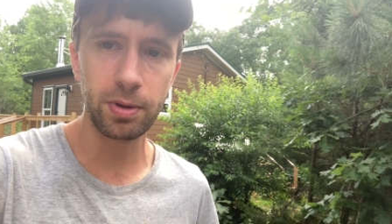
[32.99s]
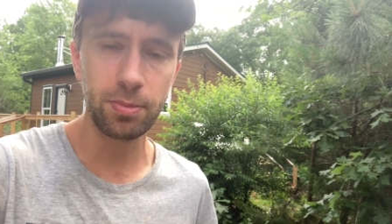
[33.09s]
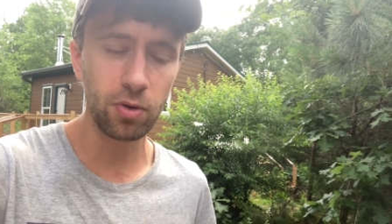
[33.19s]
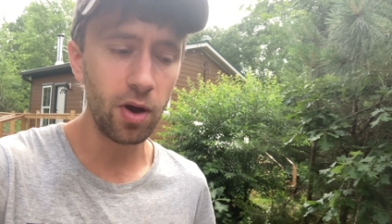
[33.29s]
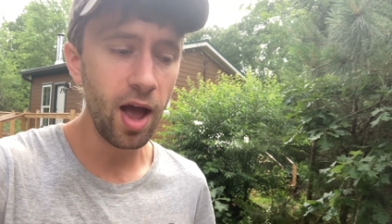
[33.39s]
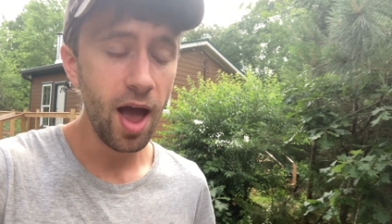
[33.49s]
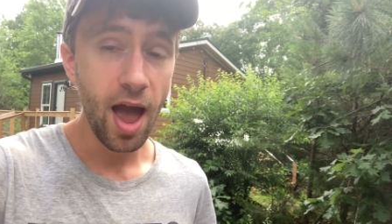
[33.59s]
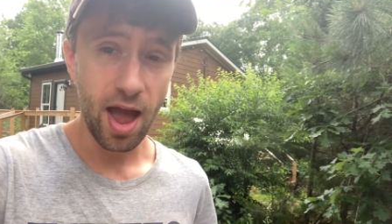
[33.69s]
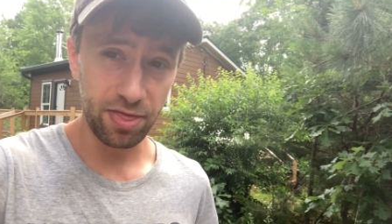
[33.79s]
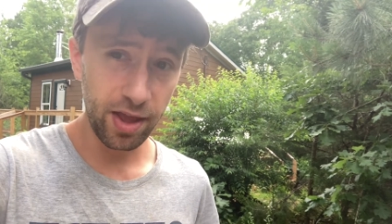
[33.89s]
people.
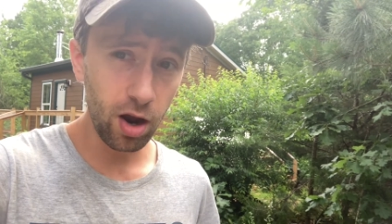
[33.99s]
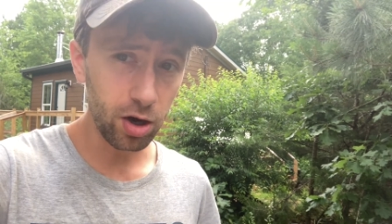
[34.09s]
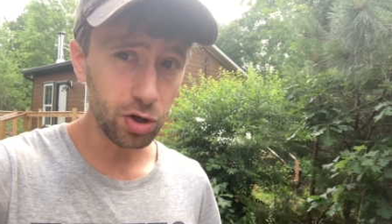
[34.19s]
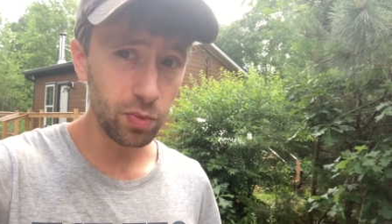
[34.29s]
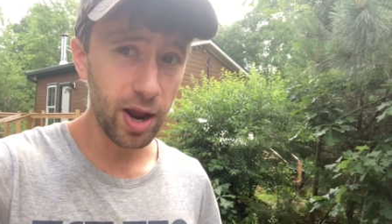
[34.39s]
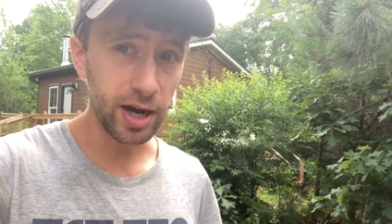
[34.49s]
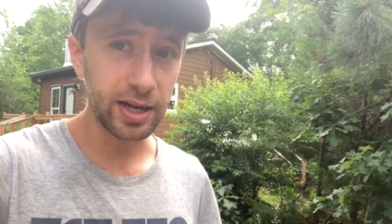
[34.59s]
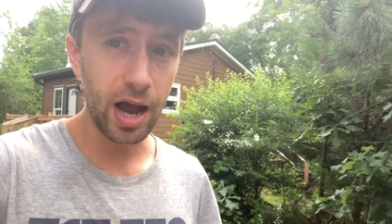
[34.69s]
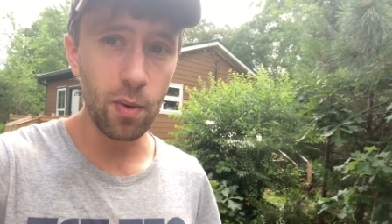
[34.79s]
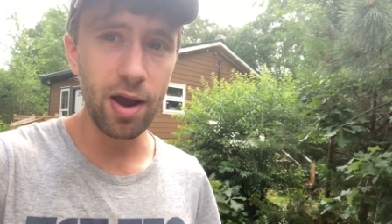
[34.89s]
And they are correct.
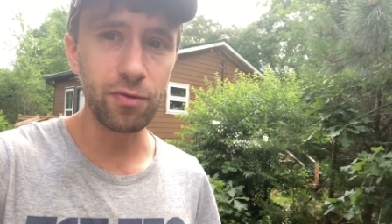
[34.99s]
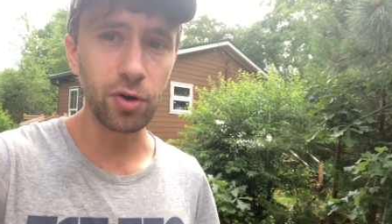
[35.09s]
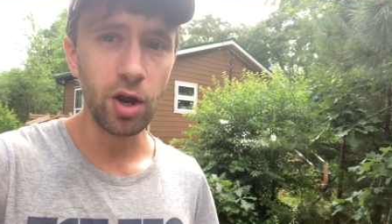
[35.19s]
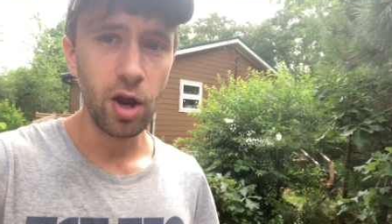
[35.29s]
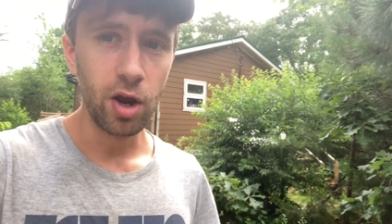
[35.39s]
However,